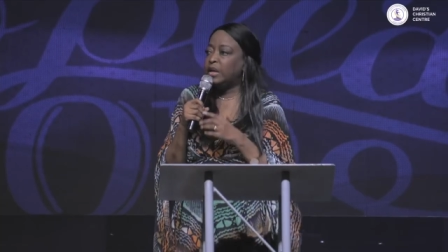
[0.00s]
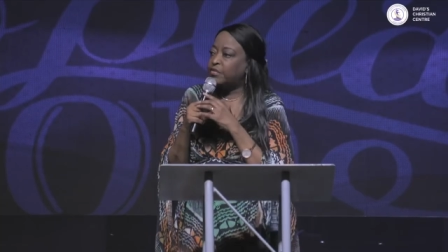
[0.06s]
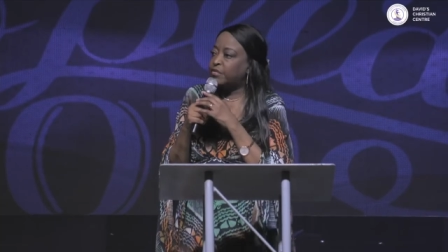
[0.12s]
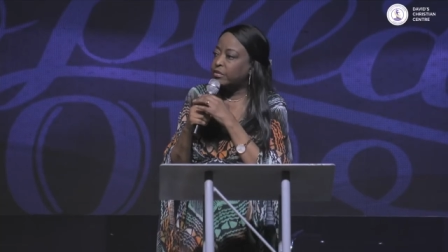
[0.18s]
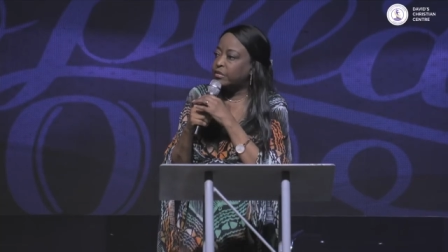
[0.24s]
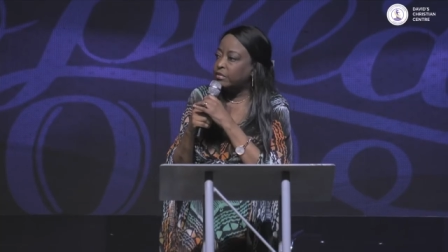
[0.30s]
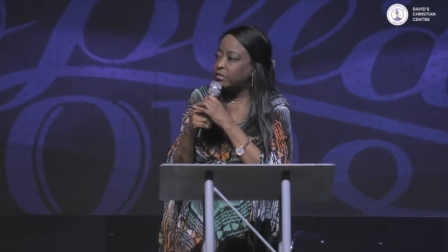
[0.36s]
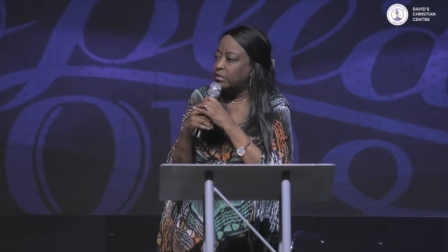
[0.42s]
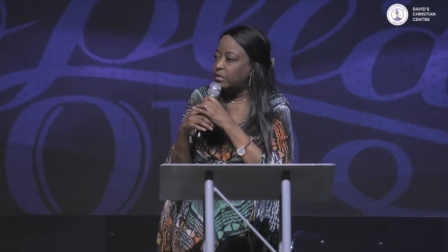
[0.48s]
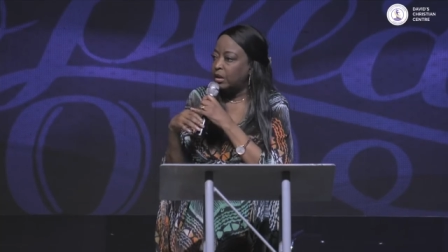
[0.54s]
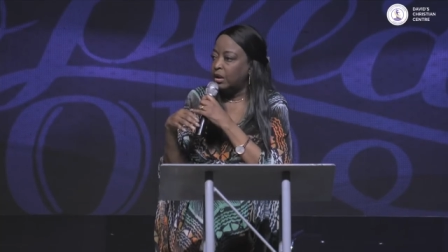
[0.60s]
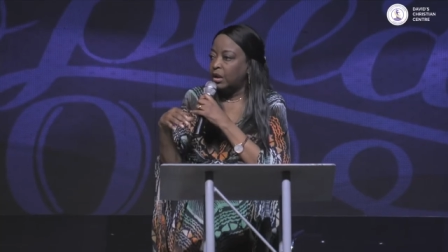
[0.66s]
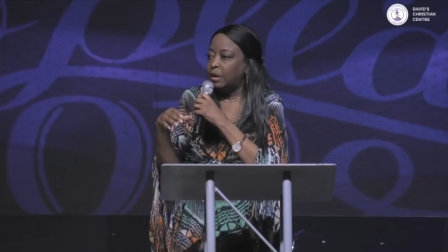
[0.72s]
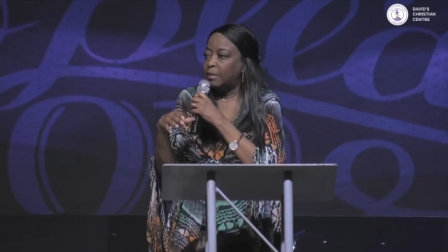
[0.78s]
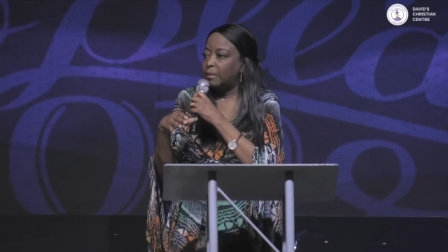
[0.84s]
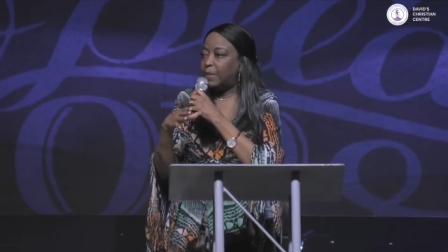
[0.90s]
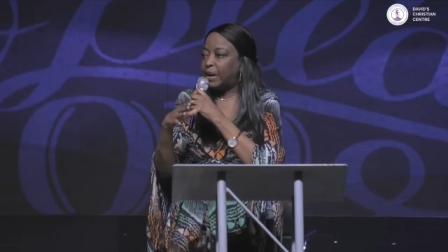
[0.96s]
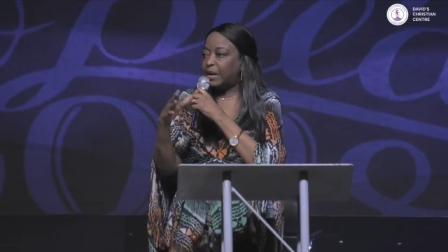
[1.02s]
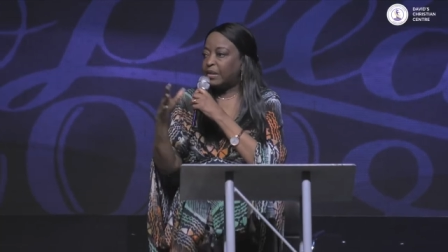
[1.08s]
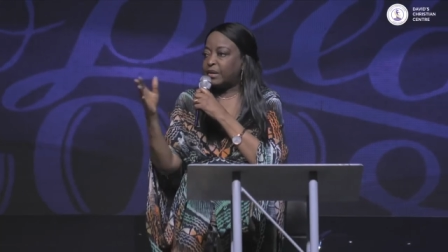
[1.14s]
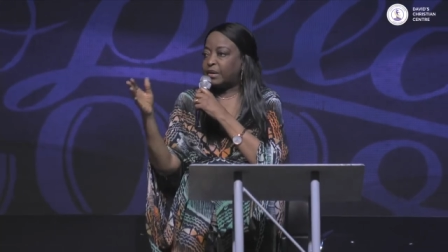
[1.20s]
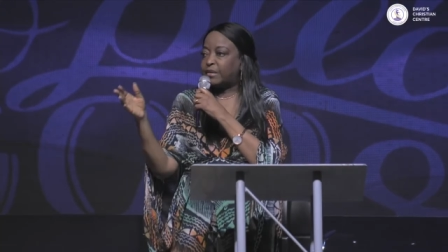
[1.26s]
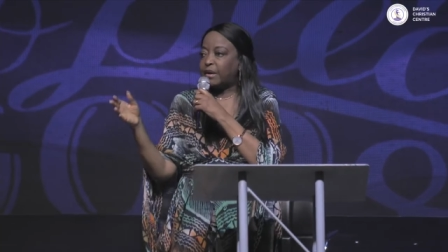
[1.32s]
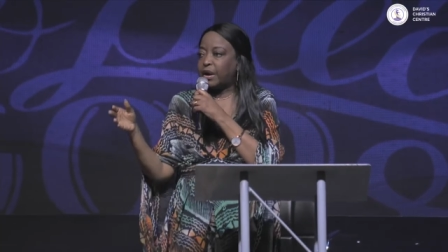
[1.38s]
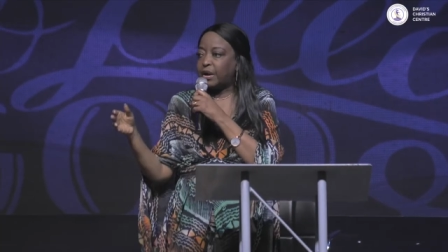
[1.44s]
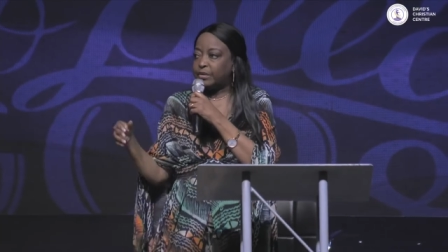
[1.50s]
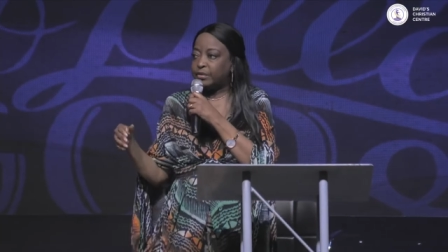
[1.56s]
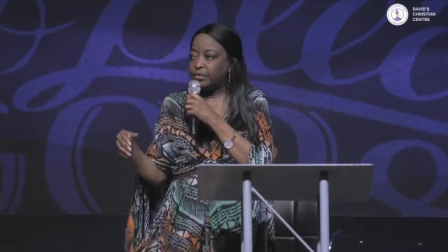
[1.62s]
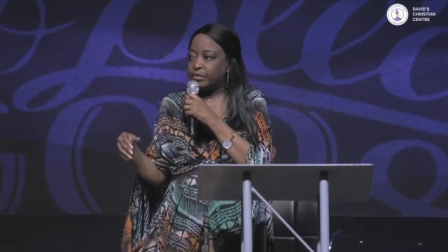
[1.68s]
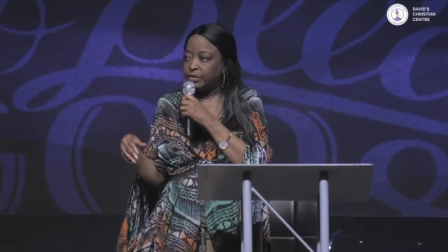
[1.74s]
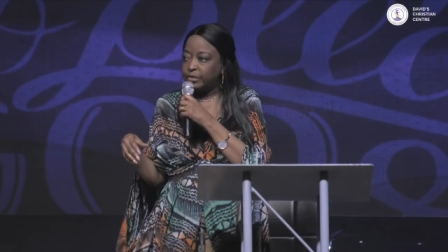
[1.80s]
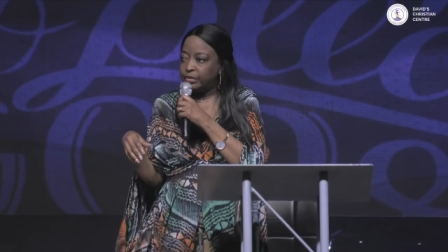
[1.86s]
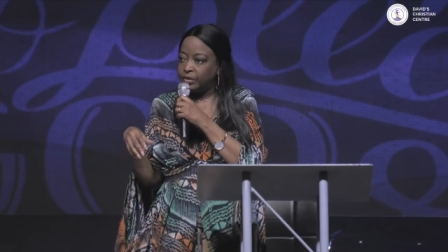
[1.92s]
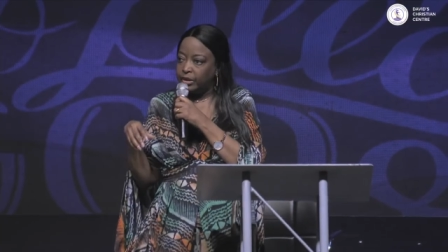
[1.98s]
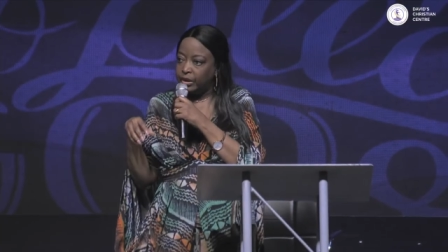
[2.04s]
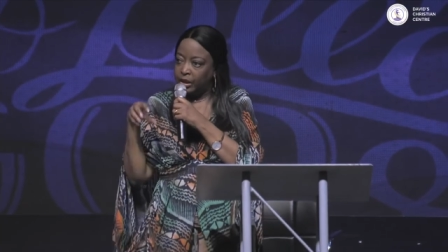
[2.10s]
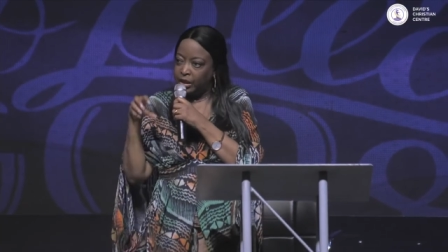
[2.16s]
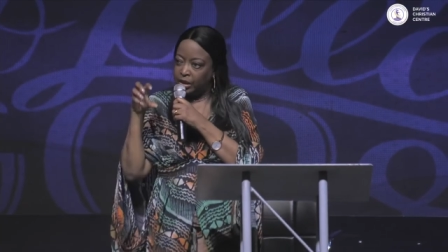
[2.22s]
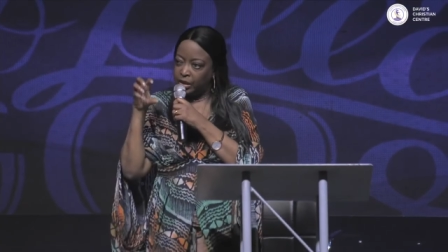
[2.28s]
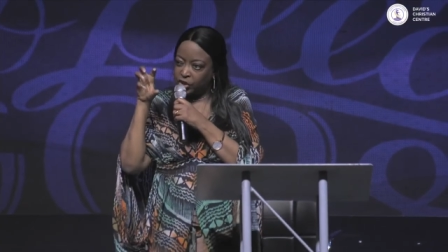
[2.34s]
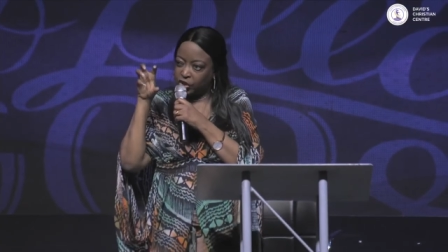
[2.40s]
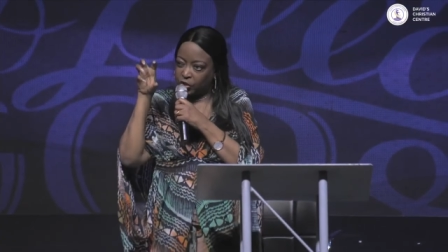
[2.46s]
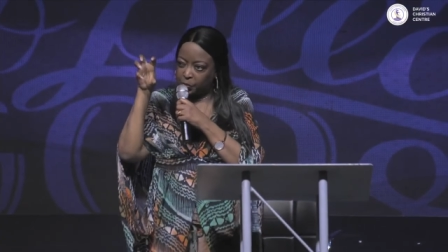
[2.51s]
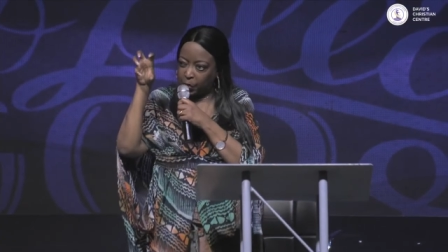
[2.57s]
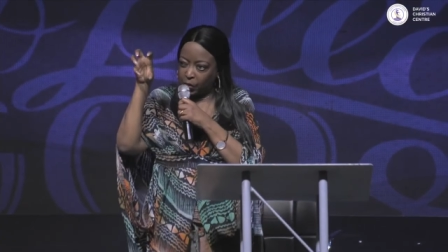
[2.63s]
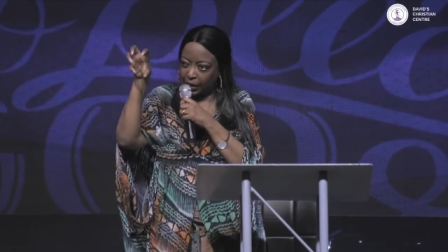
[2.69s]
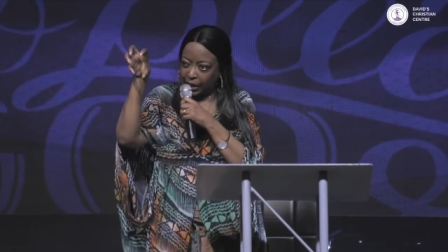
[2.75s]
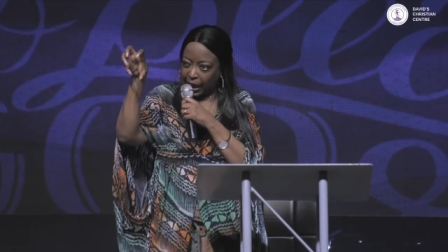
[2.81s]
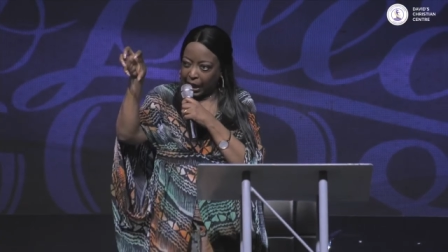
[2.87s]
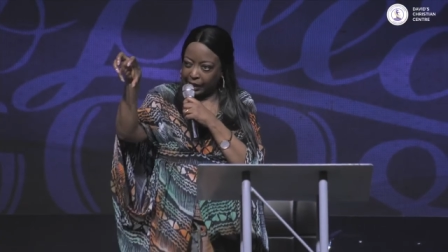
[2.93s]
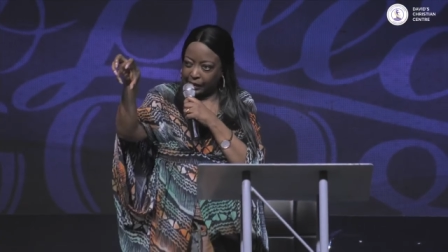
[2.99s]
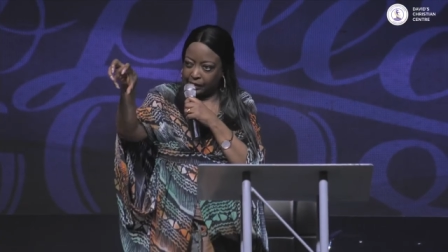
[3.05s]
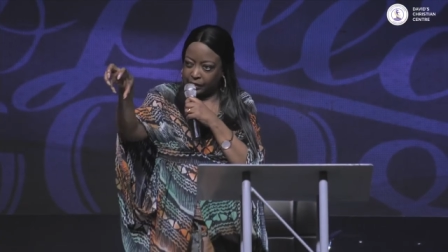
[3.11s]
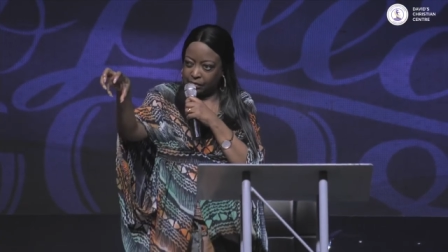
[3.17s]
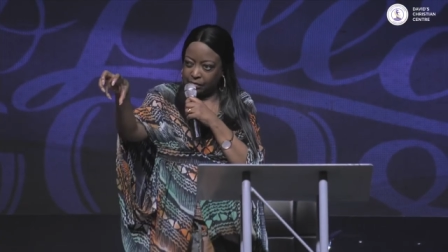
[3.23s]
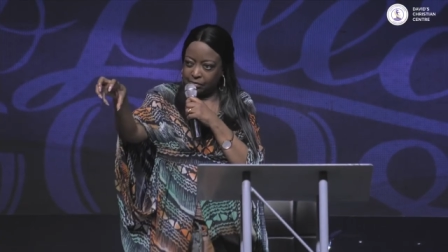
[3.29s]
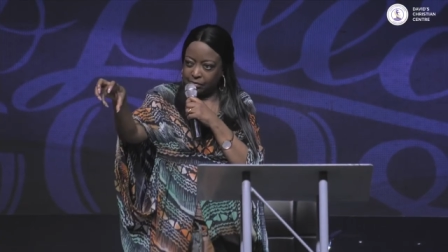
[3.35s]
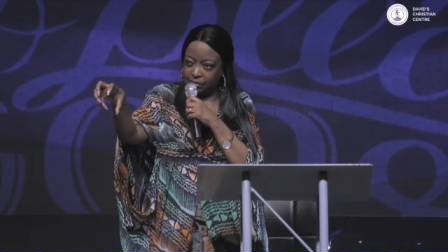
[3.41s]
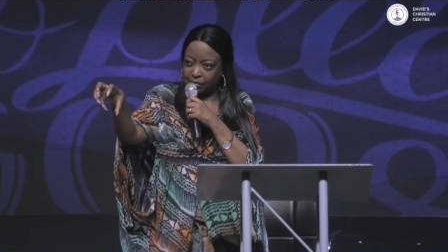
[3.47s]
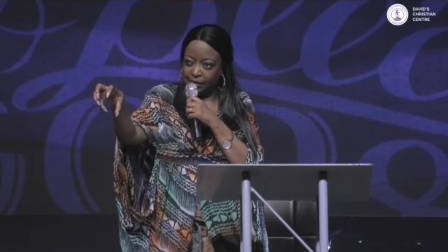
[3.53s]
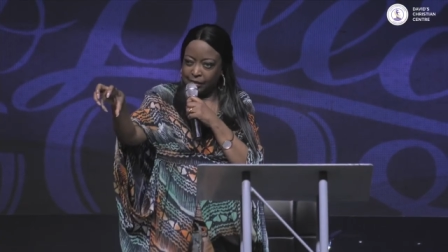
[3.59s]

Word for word: Even by the crowd, the spotlight,